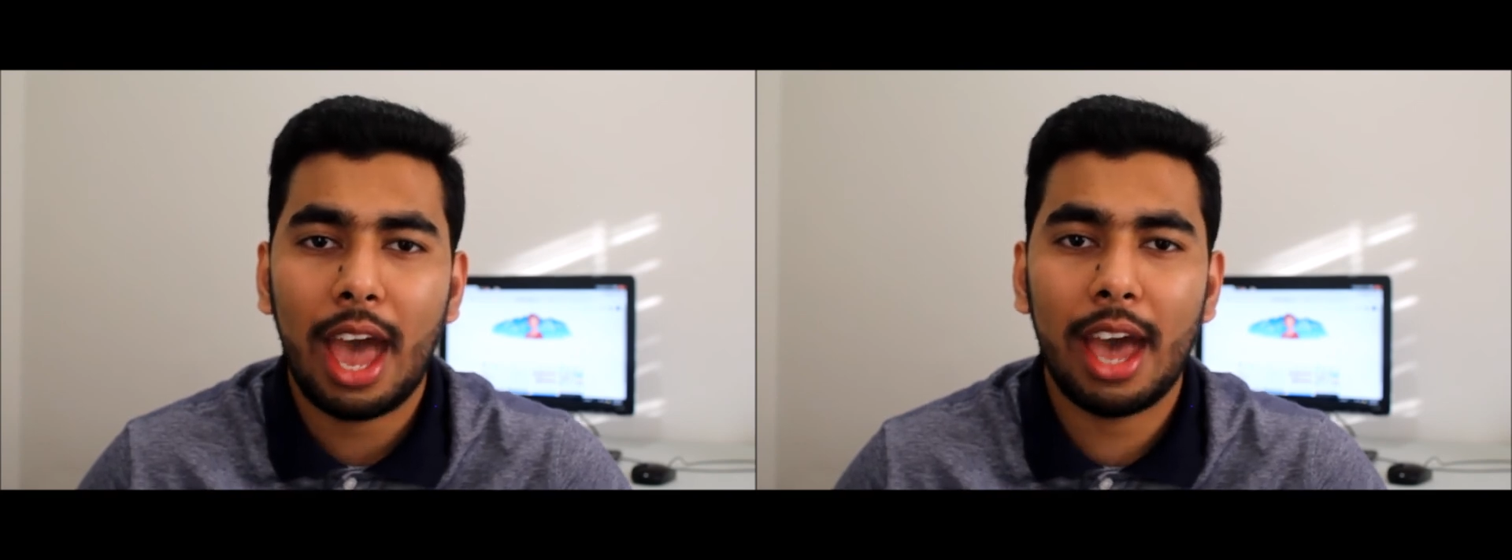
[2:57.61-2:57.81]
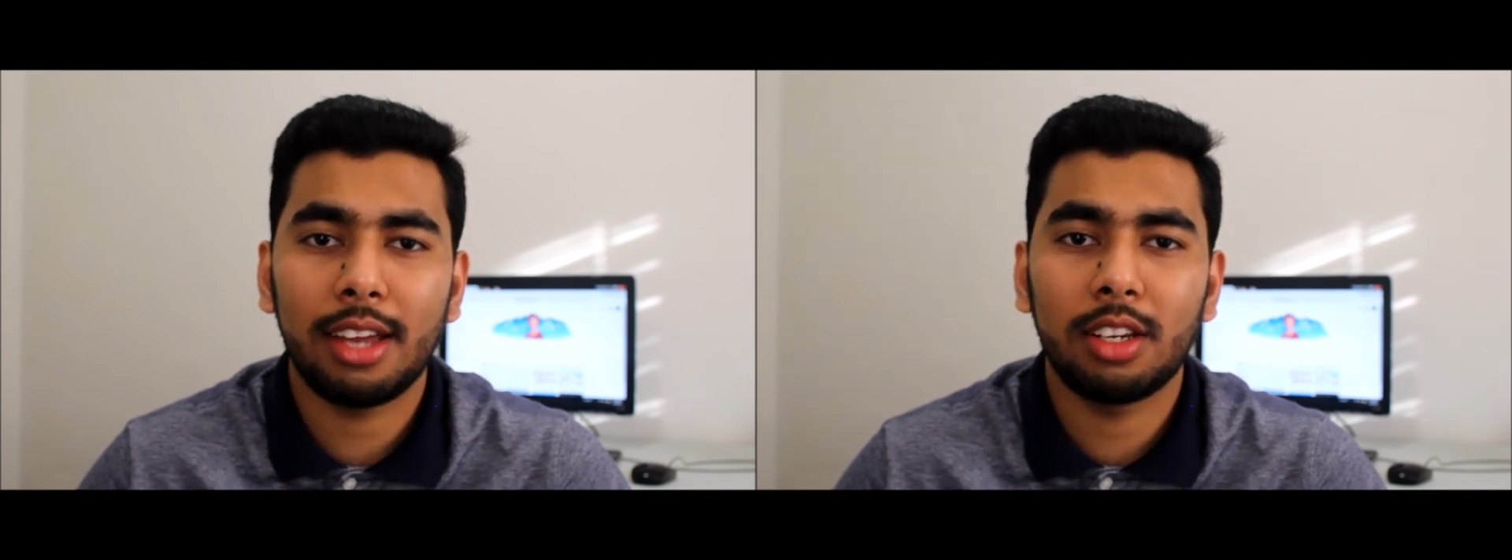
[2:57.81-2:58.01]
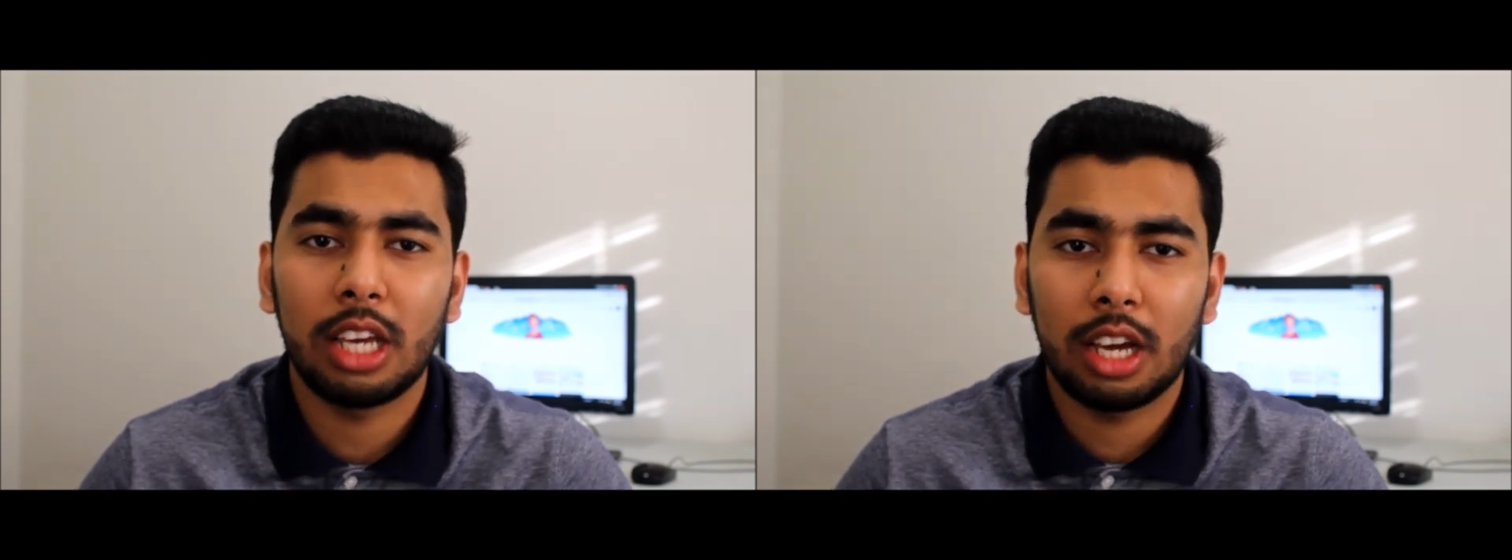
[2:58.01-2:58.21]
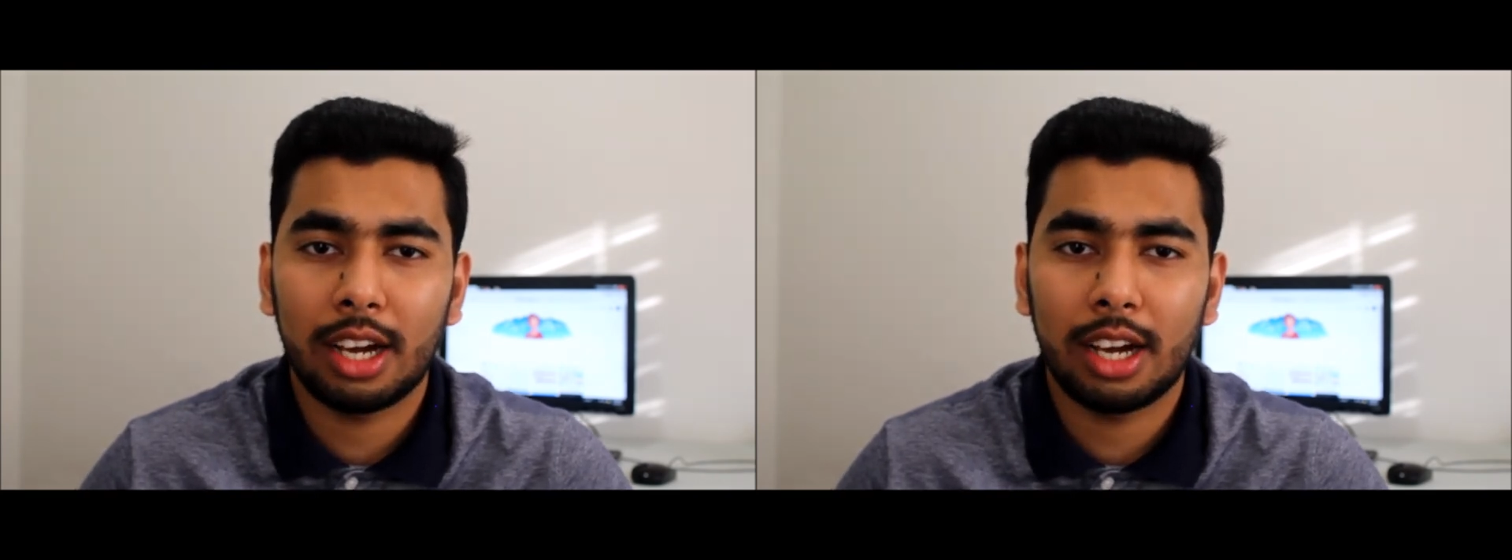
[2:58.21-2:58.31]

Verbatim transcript: and